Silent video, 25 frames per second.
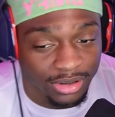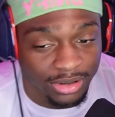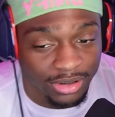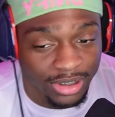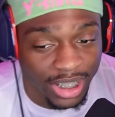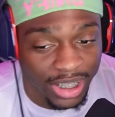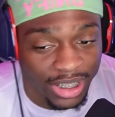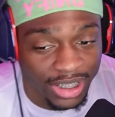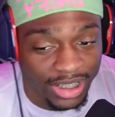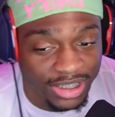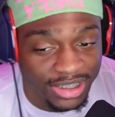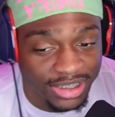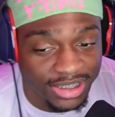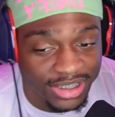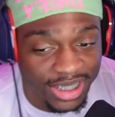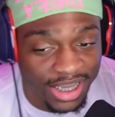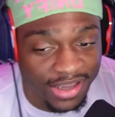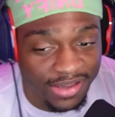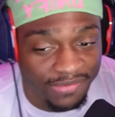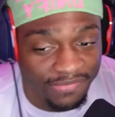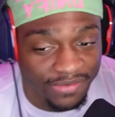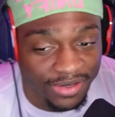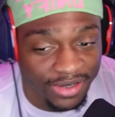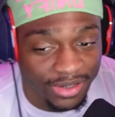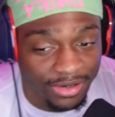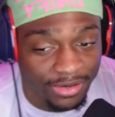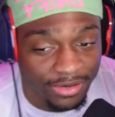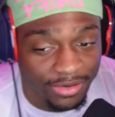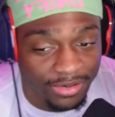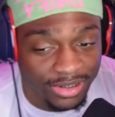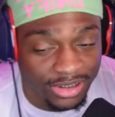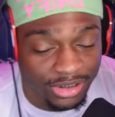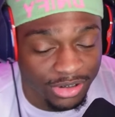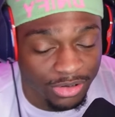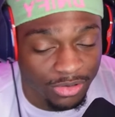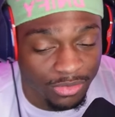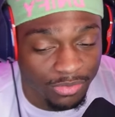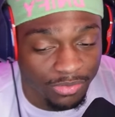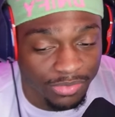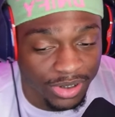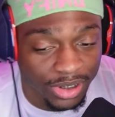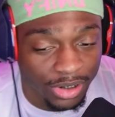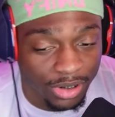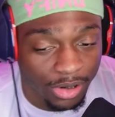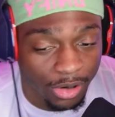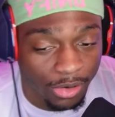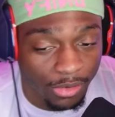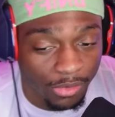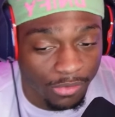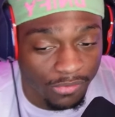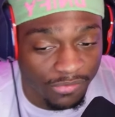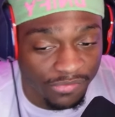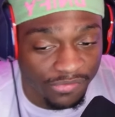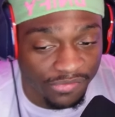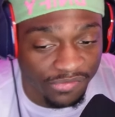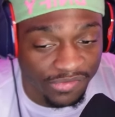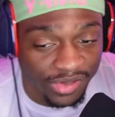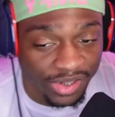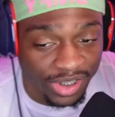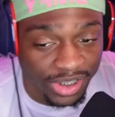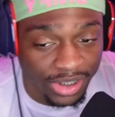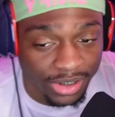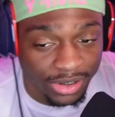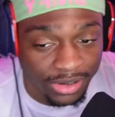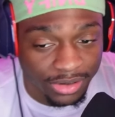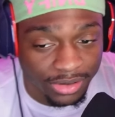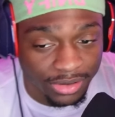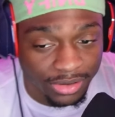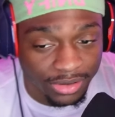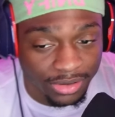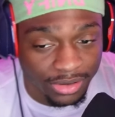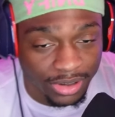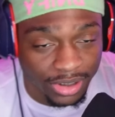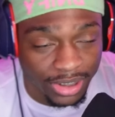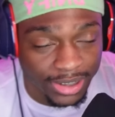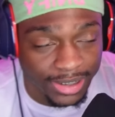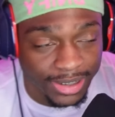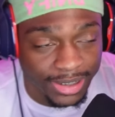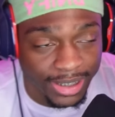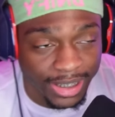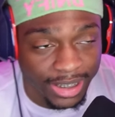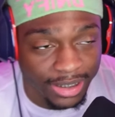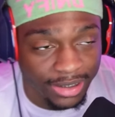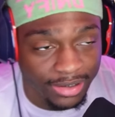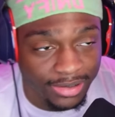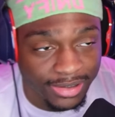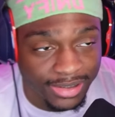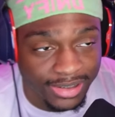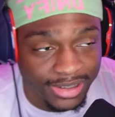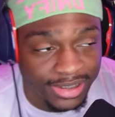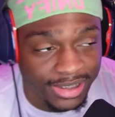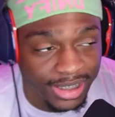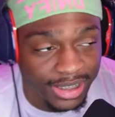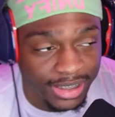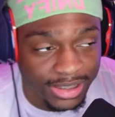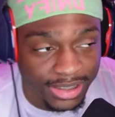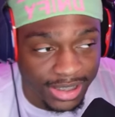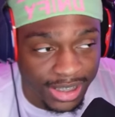that ETA video is gonna be OV in like six